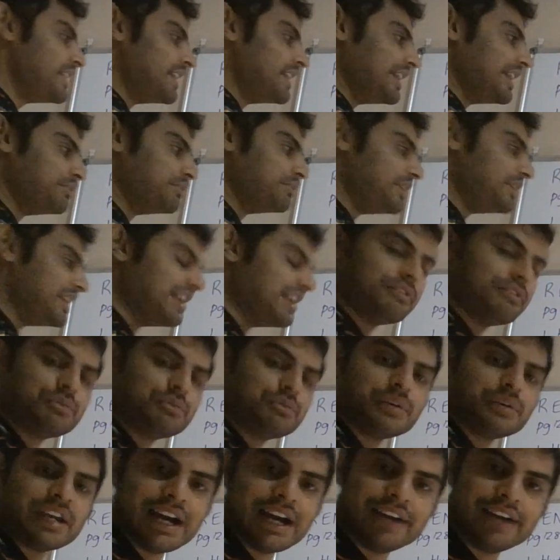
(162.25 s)
And whenever
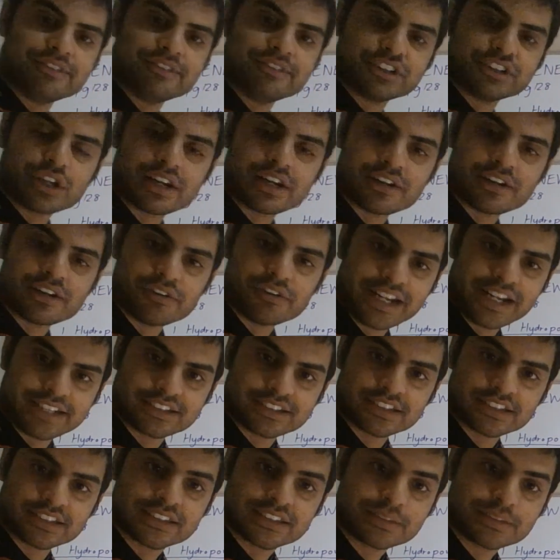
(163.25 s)
we have a
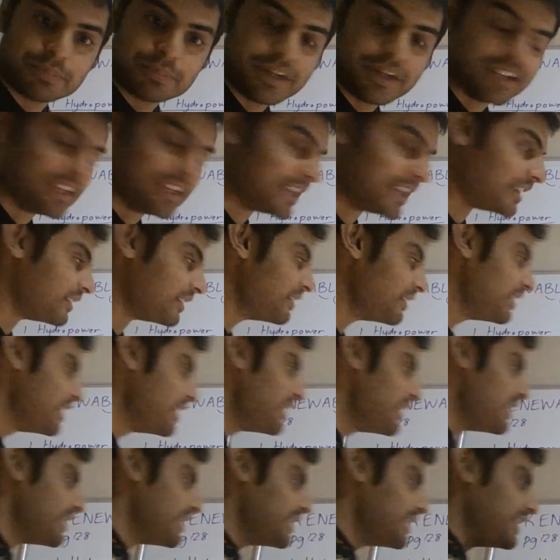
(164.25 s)
generator
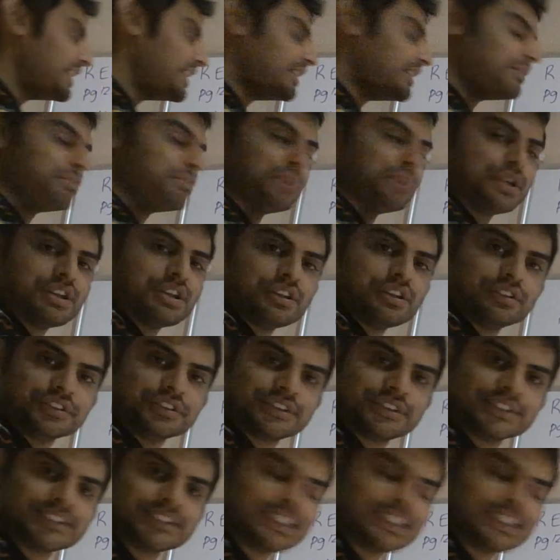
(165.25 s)
spinning, it produces